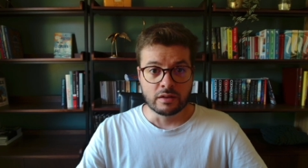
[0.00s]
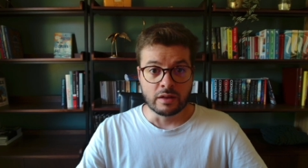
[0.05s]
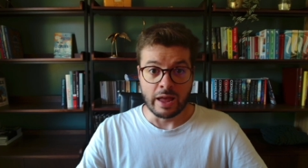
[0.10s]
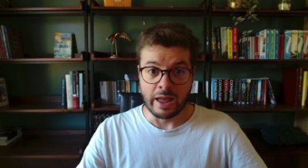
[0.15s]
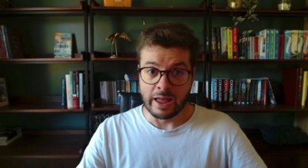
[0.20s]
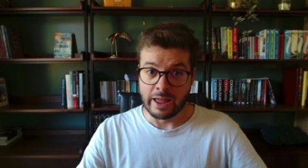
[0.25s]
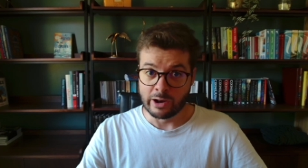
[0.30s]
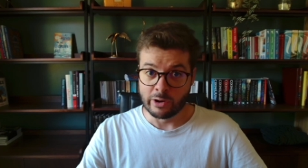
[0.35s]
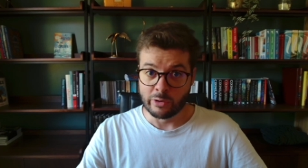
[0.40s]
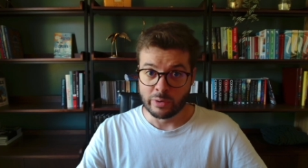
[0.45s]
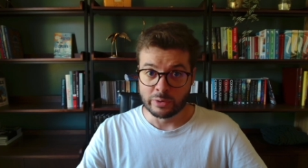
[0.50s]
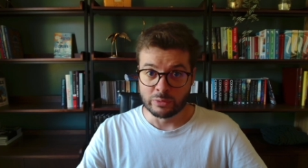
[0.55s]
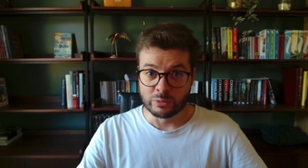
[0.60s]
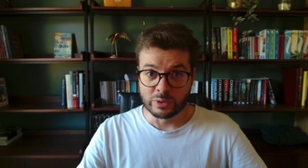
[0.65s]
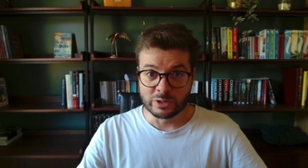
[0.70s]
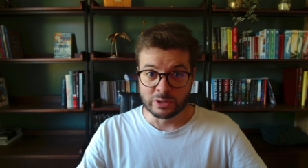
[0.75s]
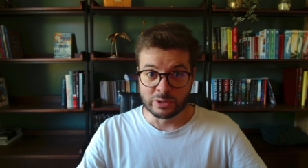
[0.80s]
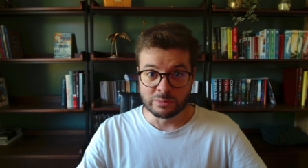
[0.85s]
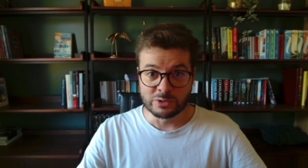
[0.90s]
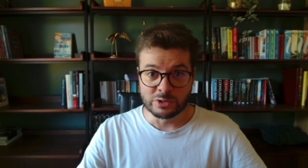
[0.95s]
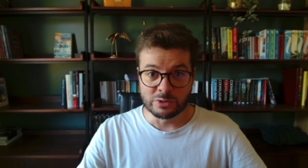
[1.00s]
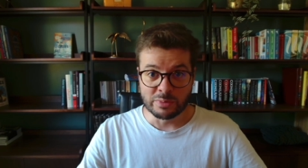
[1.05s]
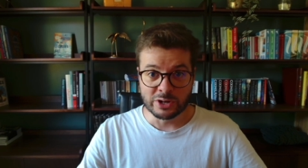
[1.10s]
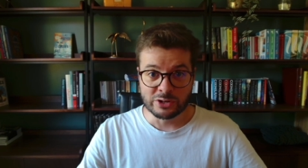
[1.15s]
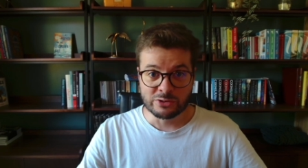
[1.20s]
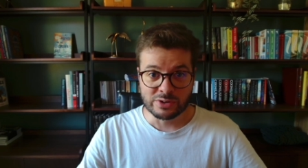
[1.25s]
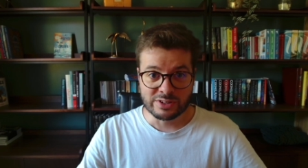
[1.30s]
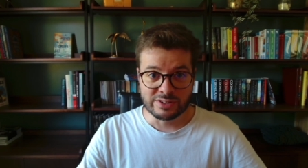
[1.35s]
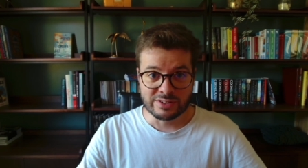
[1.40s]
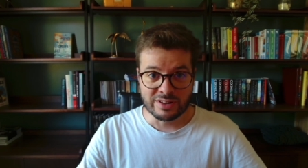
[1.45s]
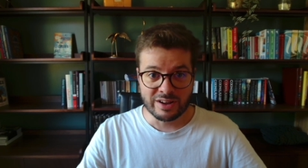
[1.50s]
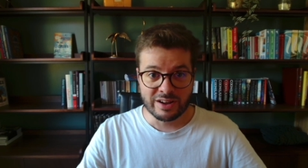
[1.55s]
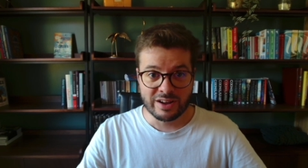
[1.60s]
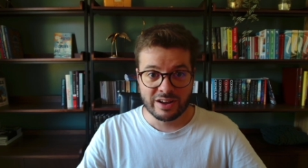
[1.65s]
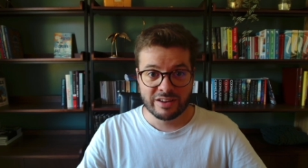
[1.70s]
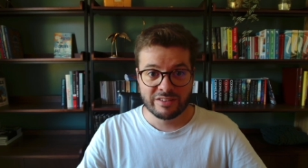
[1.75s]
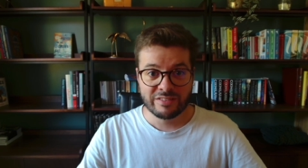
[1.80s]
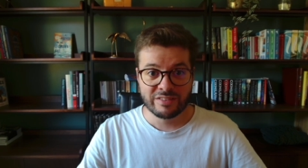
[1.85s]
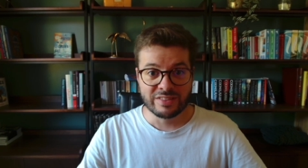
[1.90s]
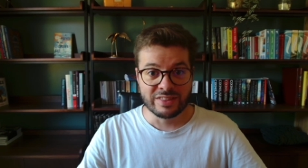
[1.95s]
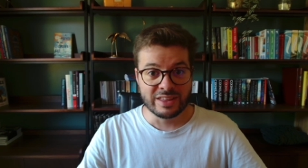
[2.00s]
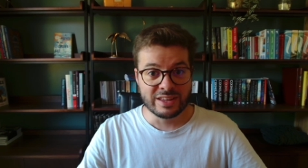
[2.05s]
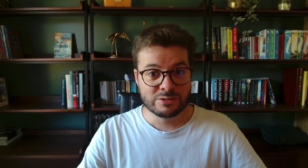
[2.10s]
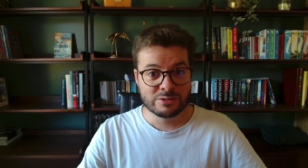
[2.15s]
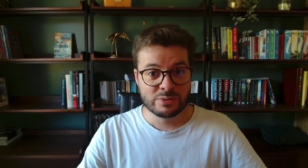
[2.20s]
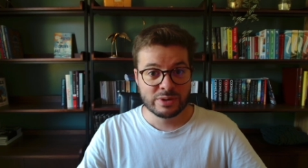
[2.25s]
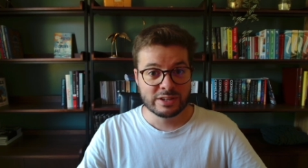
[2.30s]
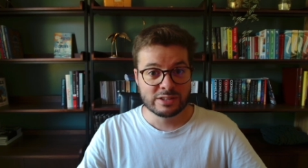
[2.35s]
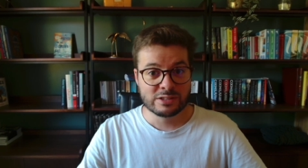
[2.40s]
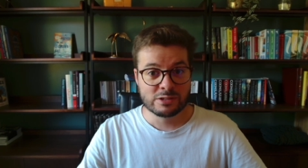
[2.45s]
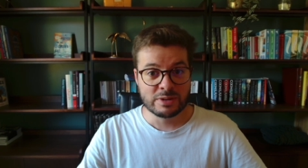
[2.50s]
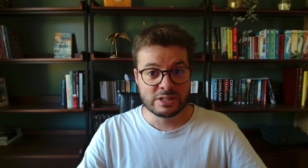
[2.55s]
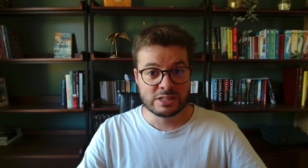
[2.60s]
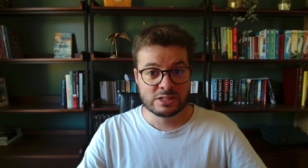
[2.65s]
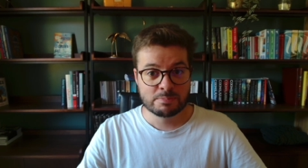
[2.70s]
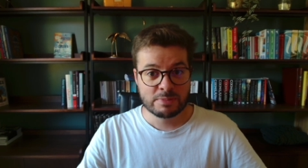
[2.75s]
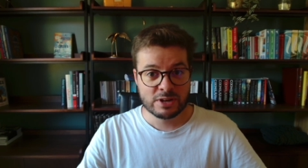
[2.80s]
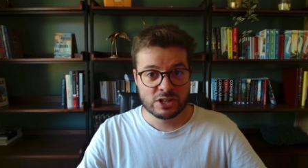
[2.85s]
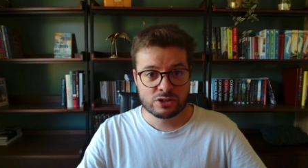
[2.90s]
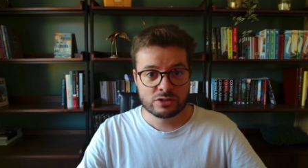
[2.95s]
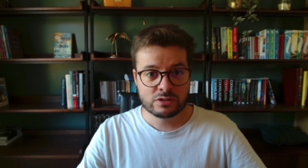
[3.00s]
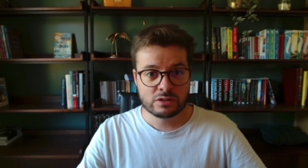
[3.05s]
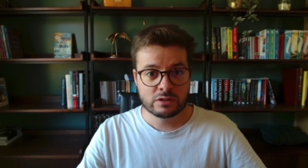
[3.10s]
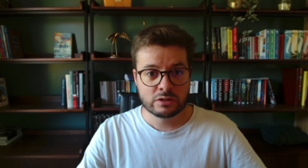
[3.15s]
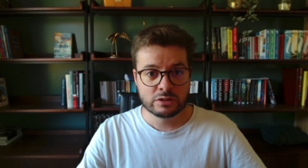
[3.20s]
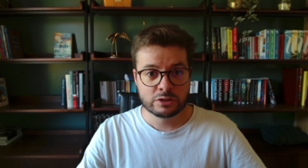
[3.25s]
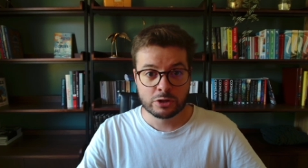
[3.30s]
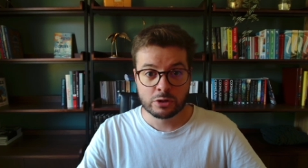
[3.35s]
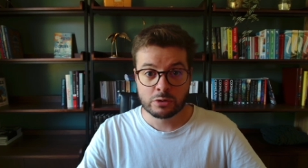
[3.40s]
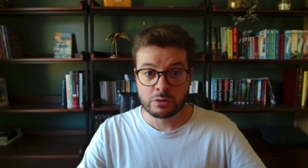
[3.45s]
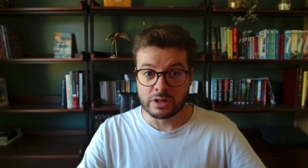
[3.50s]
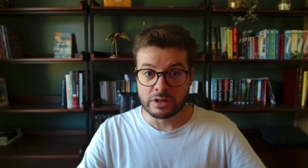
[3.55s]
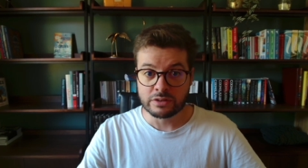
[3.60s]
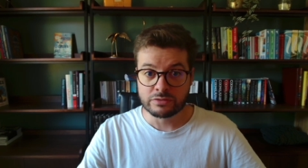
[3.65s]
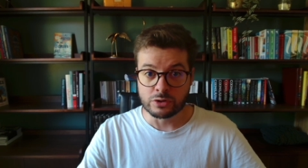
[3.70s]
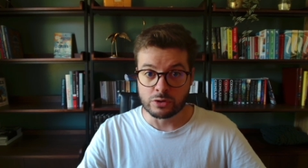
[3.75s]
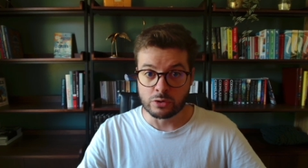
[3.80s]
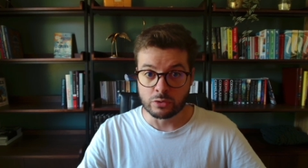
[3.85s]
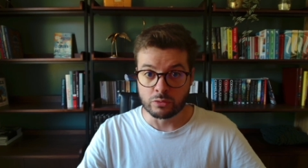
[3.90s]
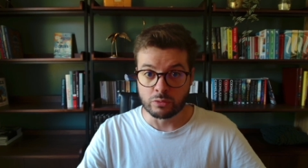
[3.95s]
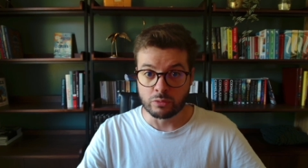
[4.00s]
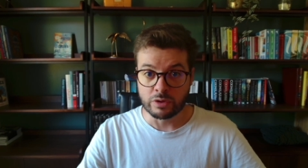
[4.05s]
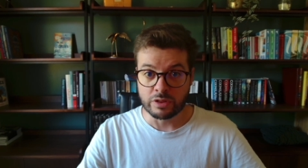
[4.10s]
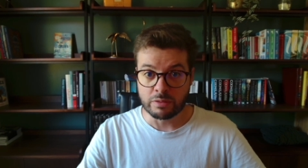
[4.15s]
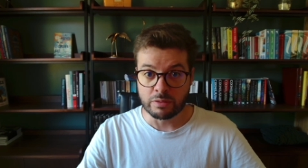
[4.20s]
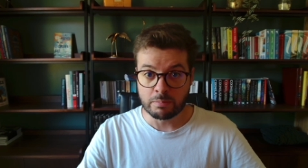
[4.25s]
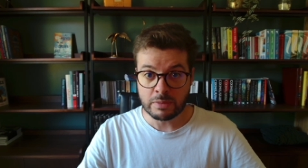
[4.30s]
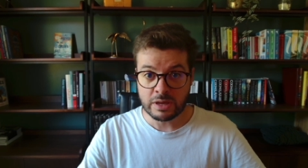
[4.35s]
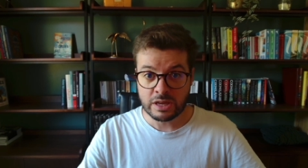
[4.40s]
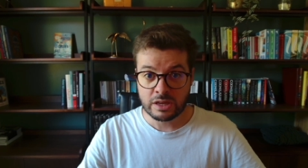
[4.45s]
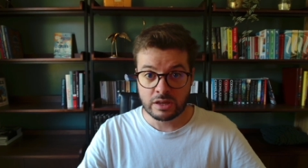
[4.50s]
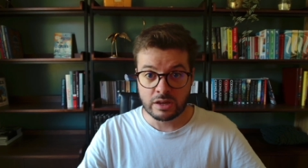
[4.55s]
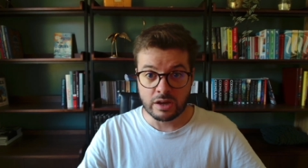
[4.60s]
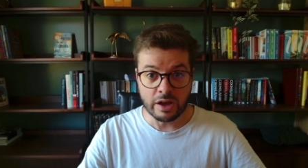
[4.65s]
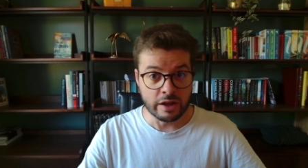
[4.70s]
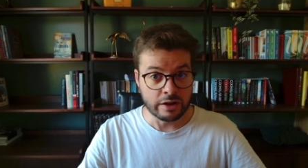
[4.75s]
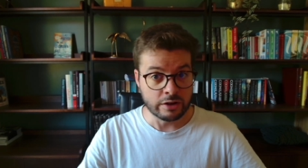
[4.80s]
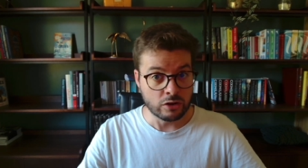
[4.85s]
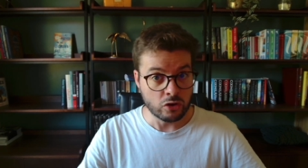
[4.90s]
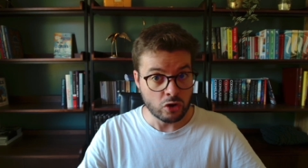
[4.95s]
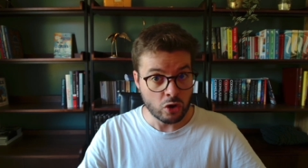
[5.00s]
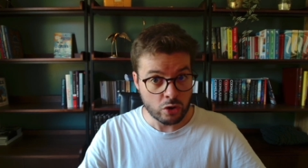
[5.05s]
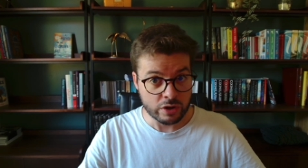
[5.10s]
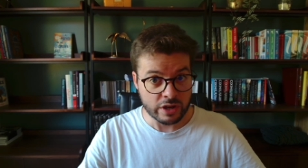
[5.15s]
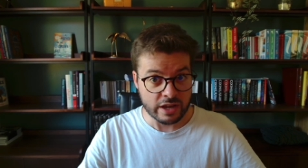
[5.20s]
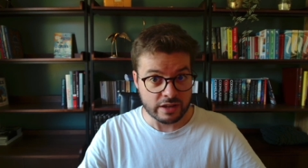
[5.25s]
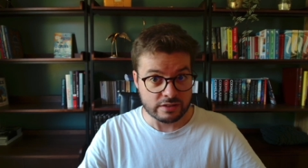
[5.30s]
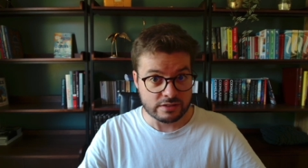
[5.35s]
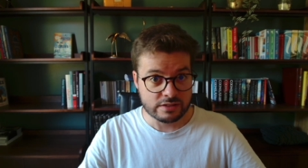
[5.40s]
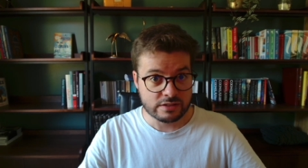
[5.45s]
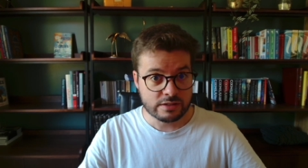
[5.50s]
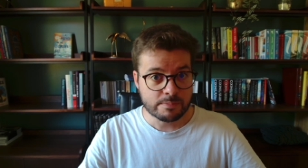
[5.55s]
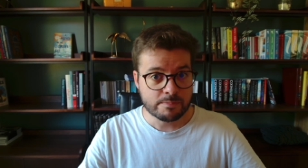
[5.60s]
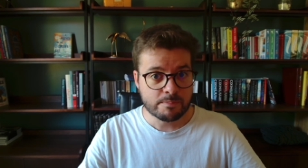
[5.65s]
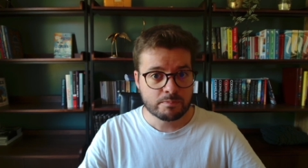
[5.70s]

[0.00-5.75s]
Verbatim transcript: Hello and welcome to Matrix Live. This week is a bit special, you're left alone with me and no guest.